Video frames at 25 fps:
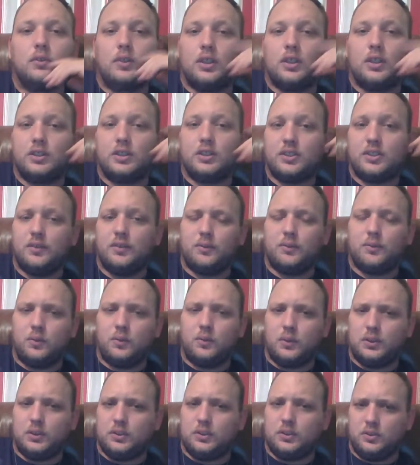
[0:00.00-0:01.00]
Except
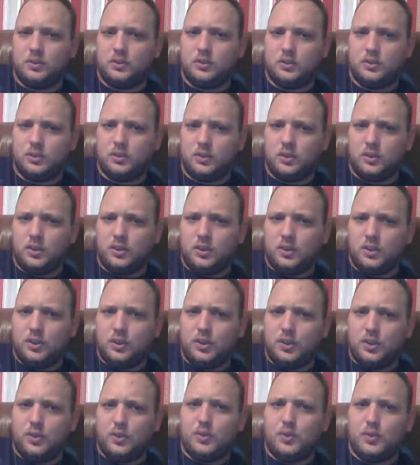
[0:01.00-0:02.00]
when
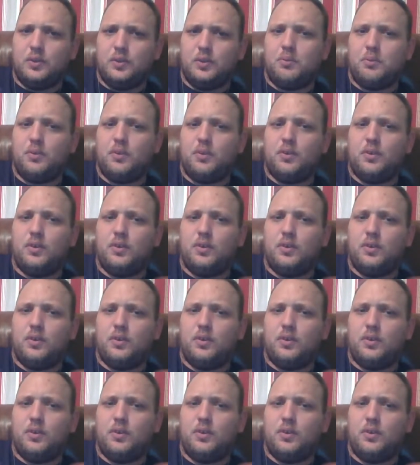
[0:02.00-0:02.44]
you and